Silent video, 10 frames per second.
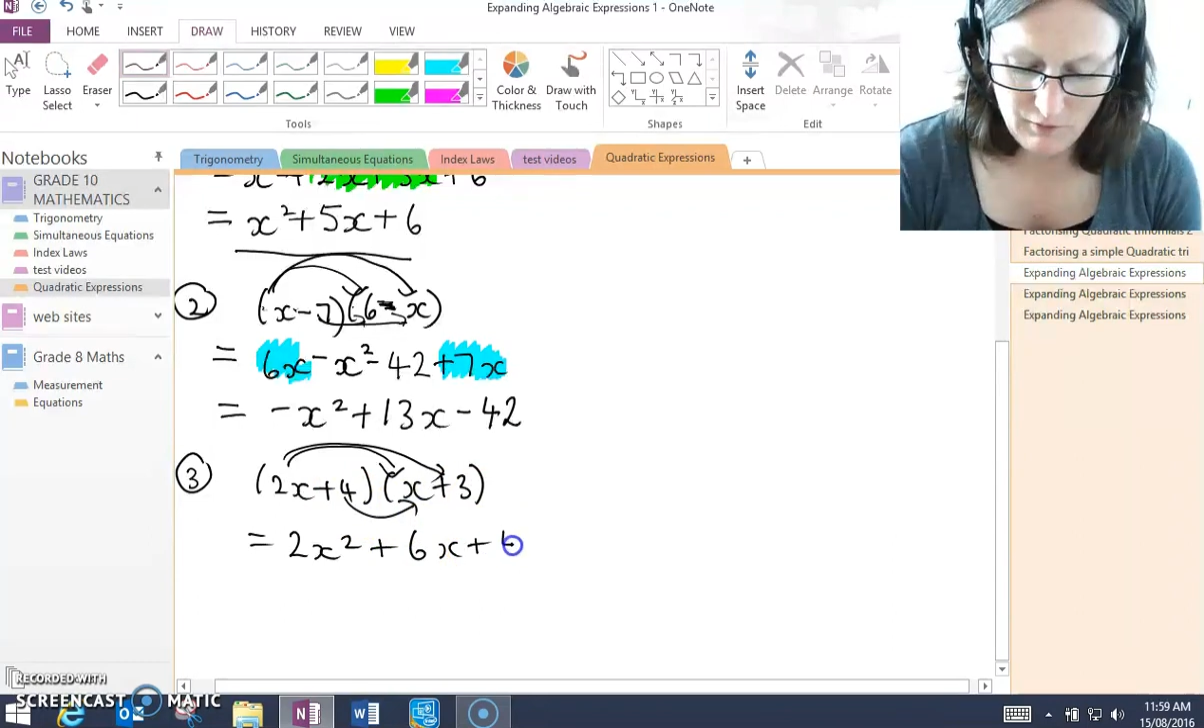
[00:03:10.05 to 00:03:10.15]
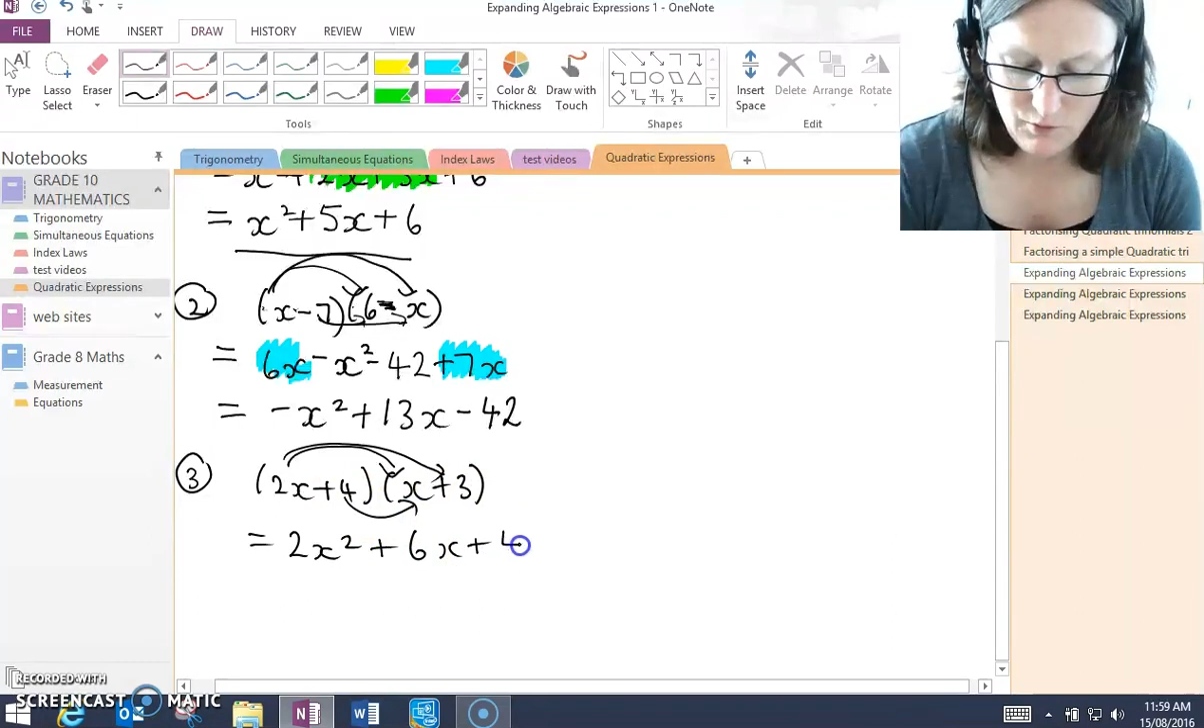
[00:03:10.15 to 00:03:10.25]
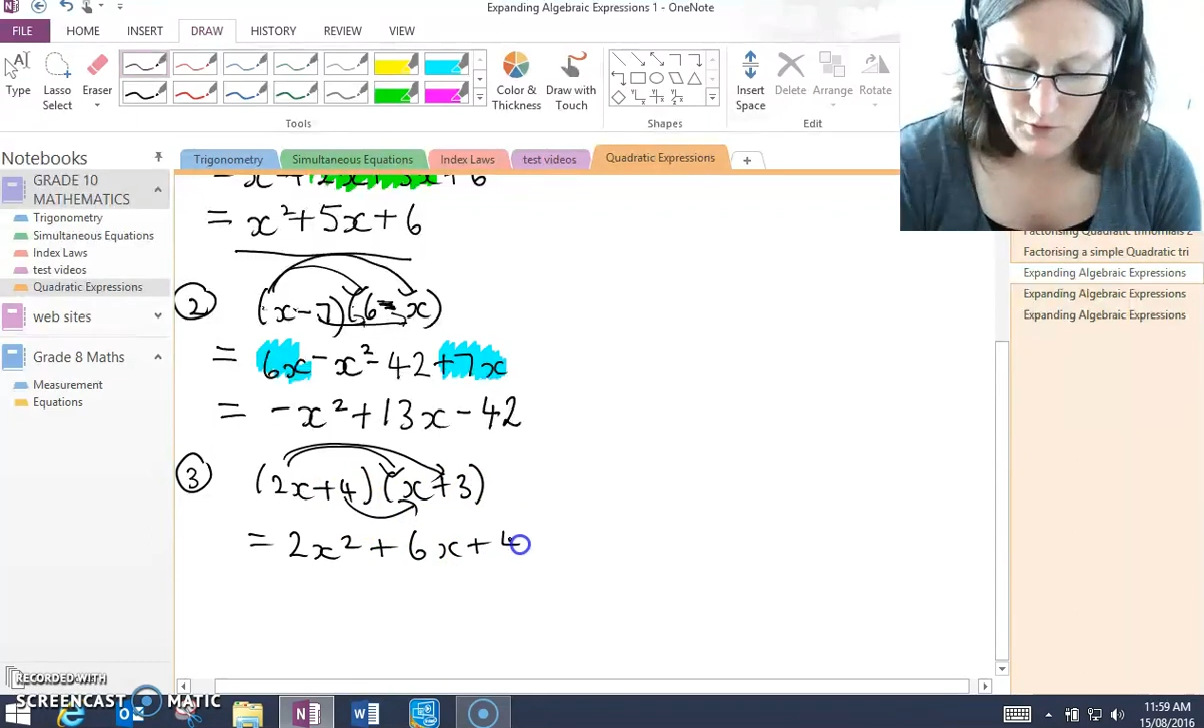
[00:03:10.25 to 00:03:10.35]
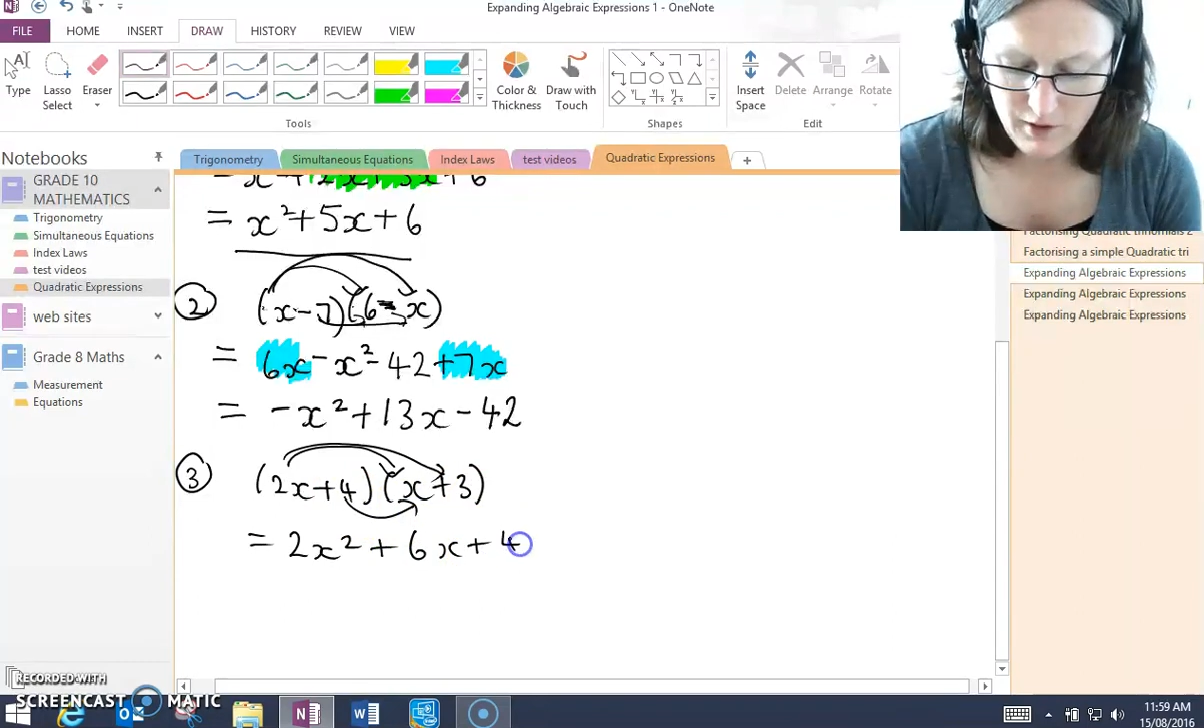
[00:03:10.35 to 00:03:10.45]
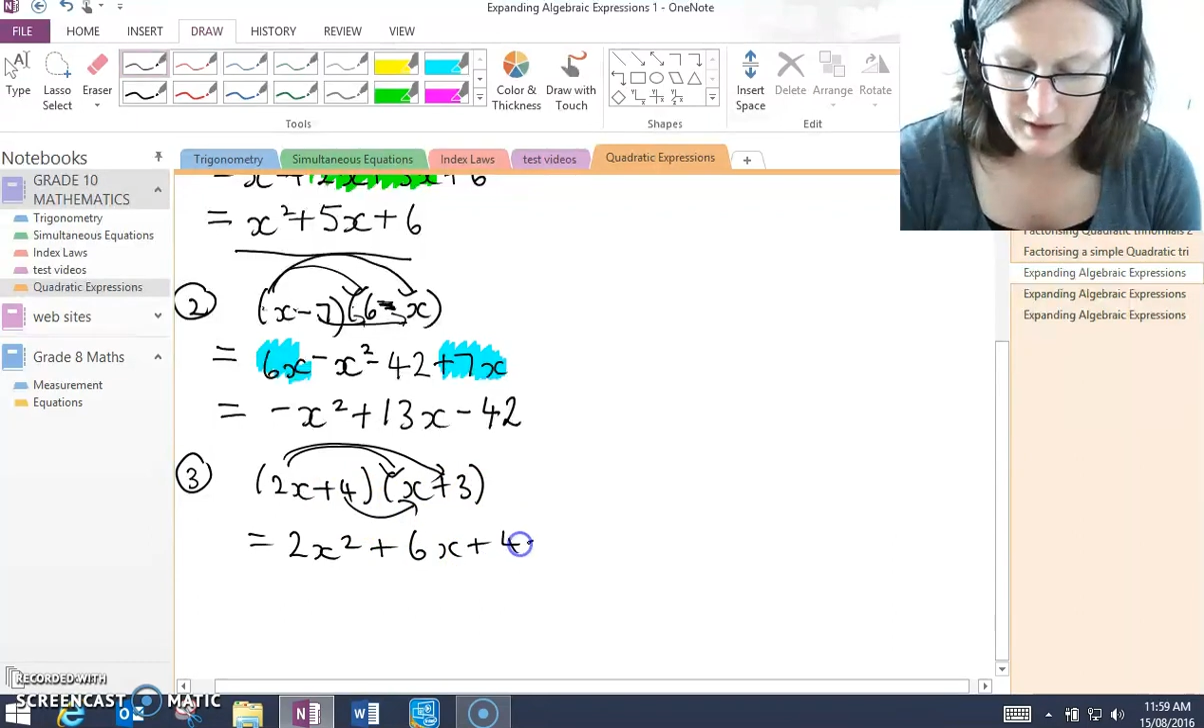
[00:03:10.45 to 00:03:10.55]

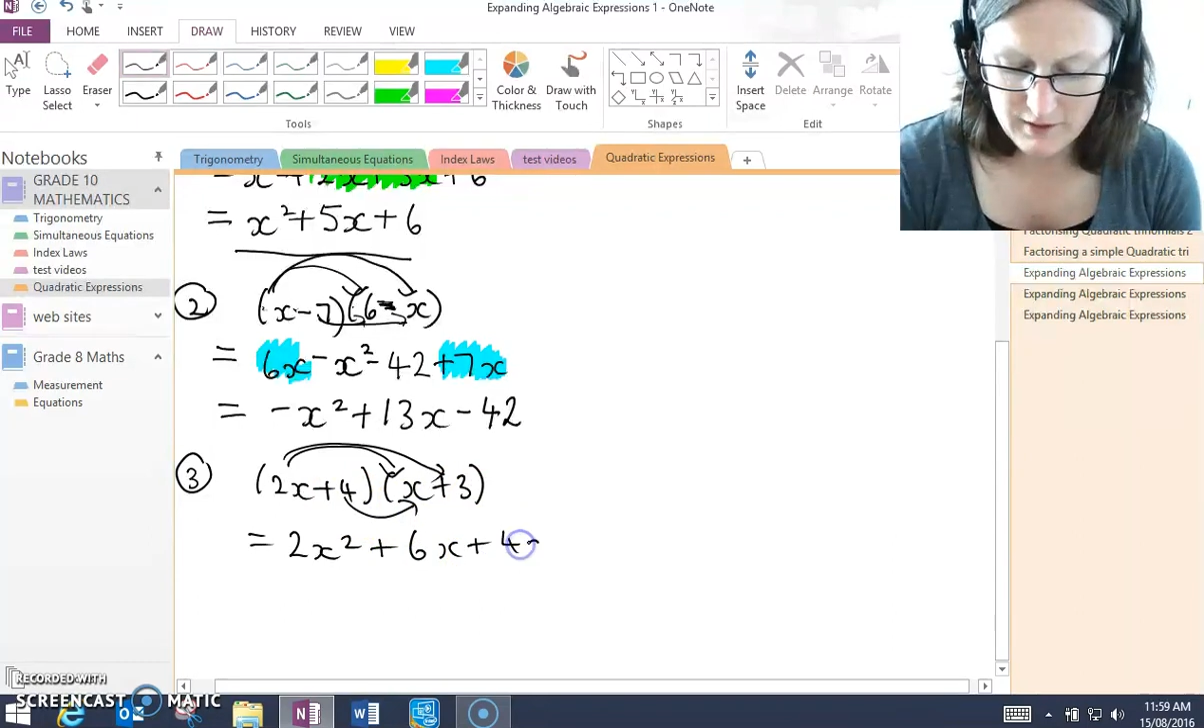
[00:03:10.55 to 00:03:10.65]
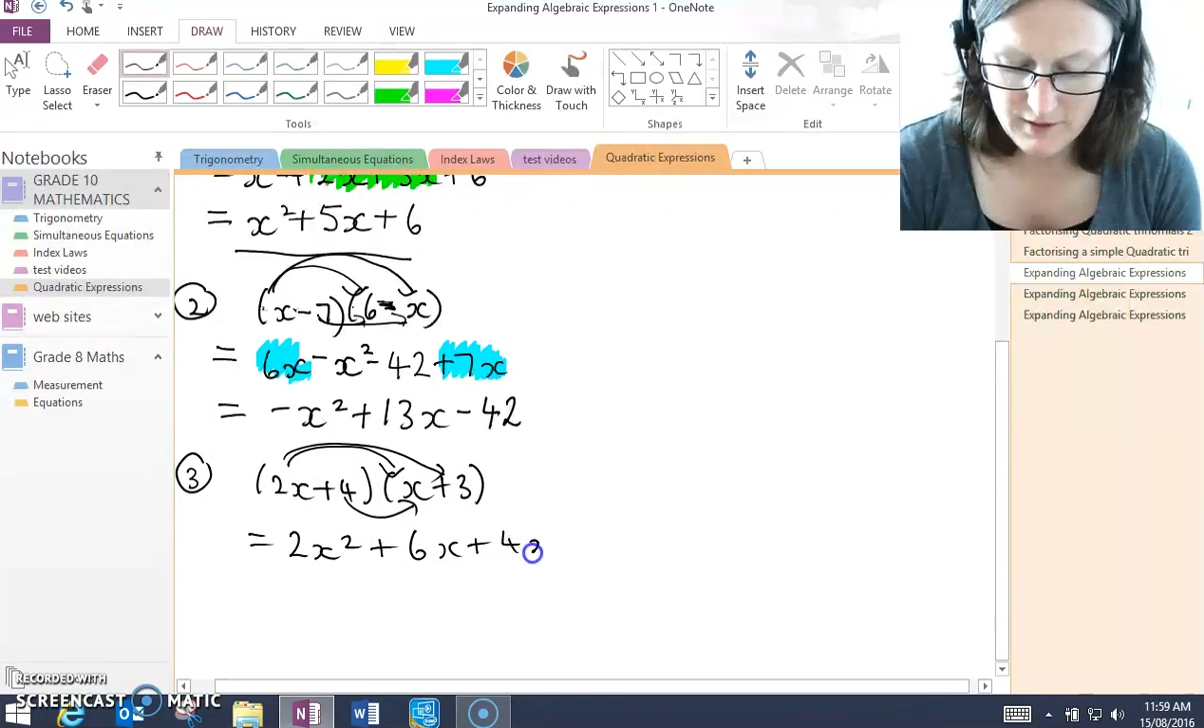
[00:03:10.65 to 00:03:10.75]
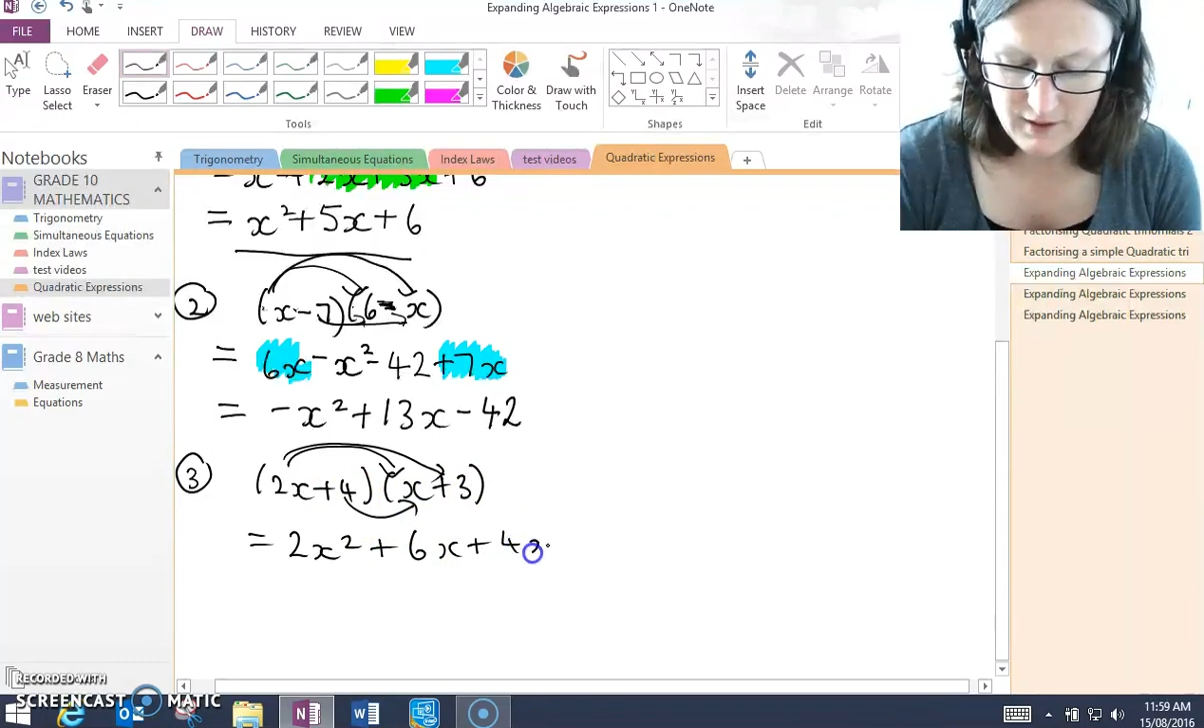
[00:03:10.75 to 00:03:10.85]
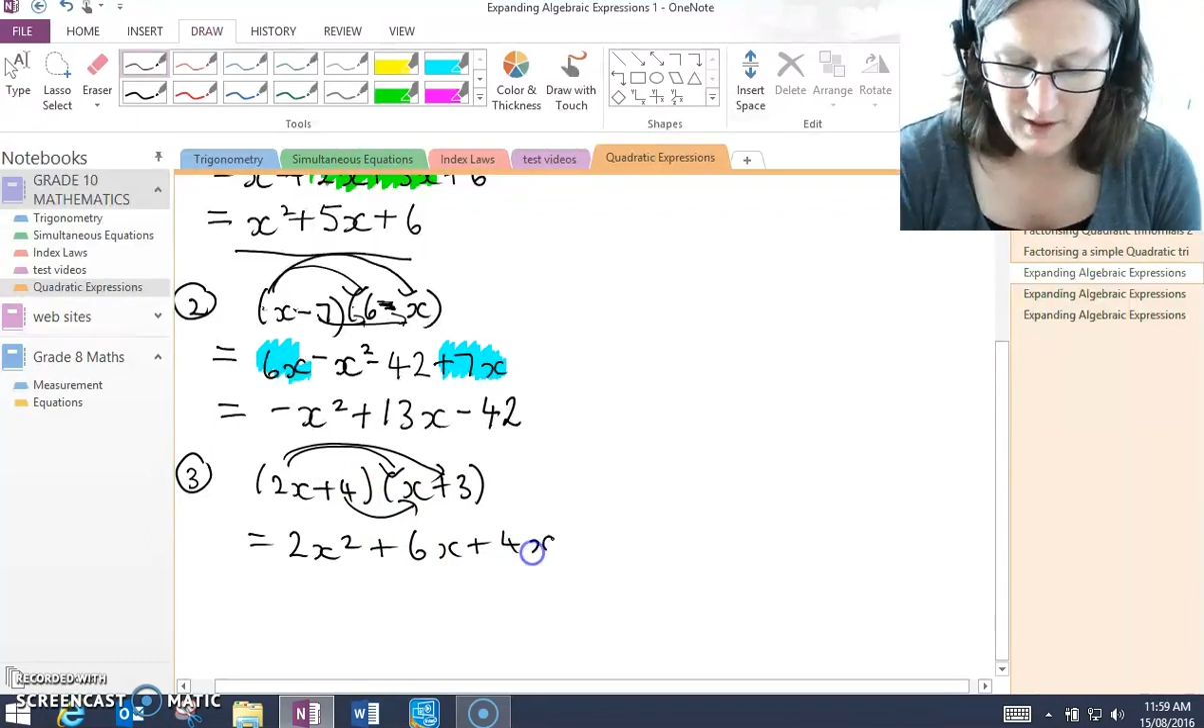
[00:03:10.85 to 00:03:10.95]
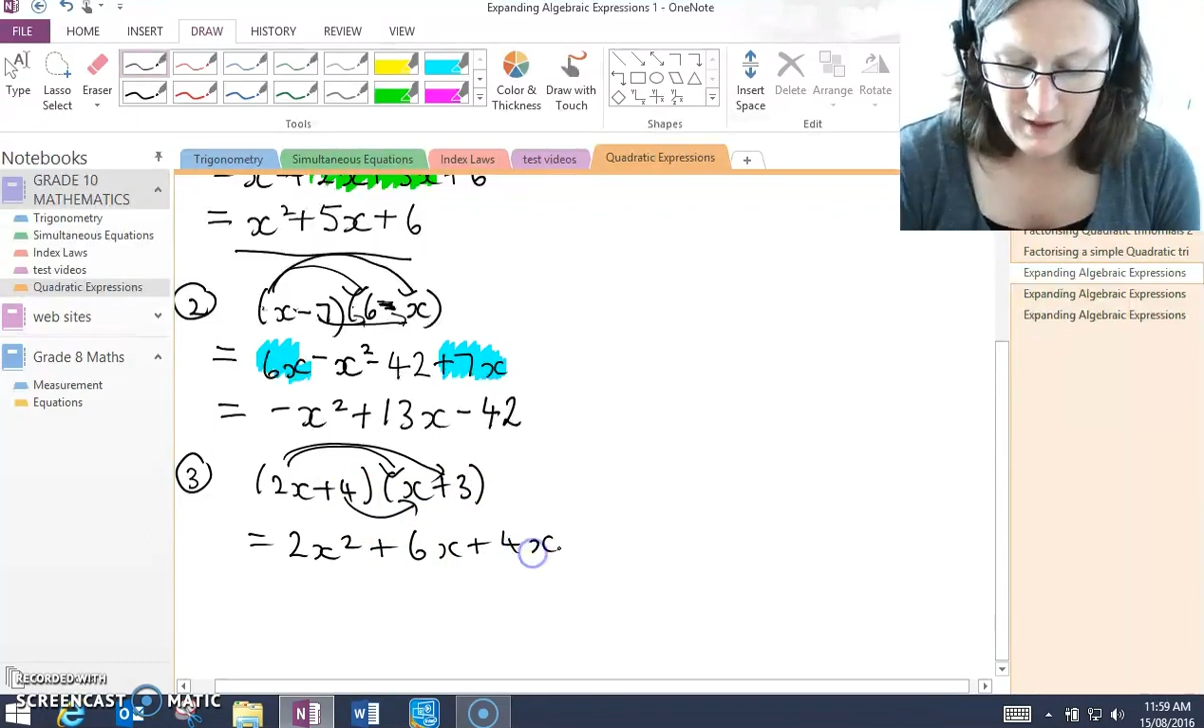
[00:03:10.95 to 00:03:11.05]
4x,